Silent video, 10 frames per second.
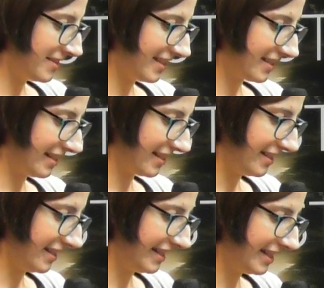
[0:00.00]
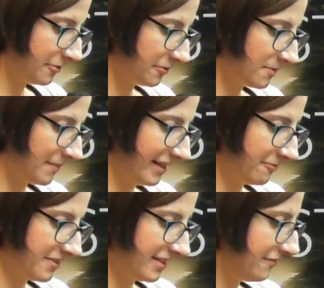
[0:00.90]
exactly healed, but I
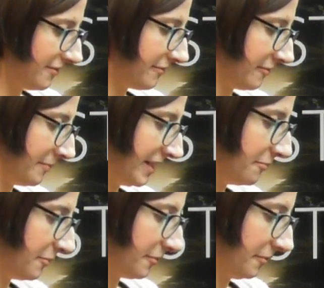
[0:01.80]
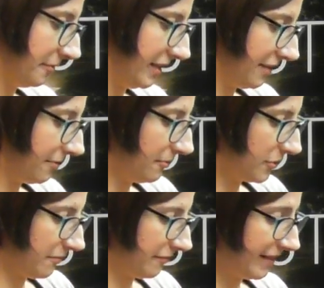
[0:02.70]
was delivered from people who I
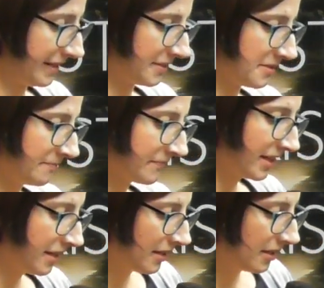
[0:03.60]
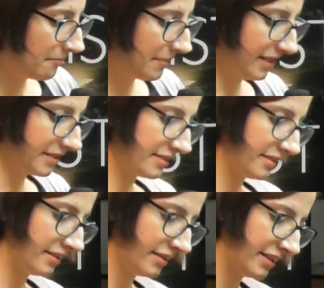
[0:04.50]
thought were friends, but
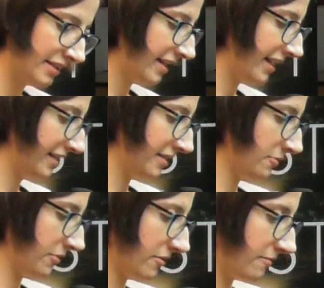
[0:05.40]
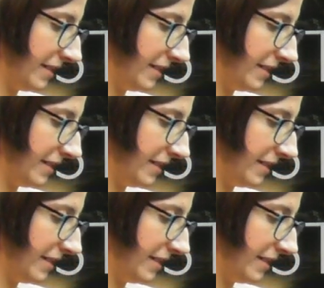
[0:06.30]
in the end, which were